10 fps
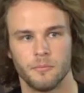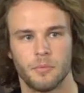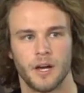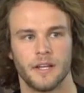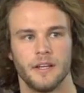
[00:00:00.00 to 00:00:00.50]

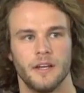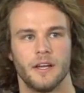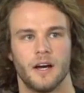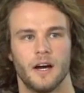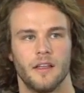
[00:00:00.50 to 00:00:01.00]
But
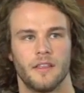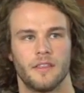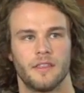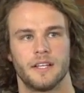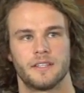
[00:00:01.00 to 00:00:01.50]

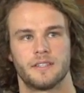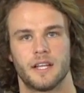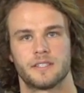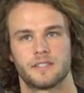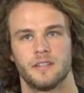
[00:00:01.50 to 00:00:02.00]
then
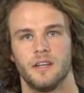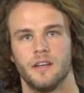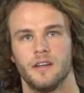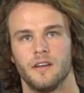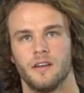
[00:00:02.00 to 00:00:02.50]

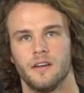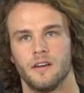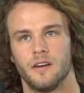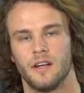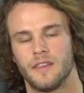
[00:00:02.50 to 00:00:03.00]

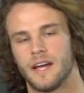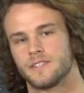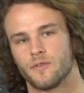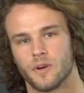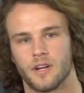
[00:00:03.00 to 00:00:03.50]

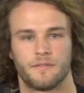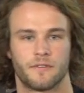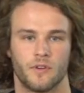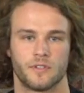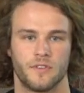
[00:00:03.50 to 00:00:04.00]
that's
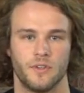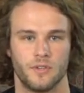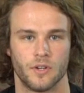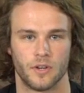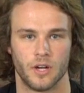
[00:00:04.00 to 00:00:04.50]
for those of you
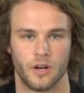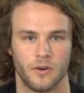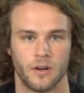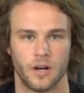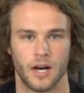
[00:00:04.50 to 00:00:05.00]
who don't
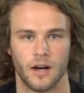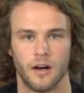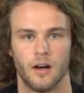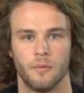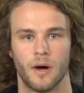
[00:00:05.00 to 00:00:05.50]
know
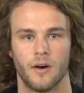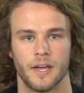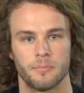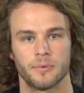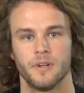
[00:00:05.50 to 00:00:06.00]

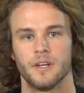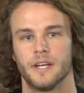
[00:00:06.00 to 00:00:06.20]
about hip,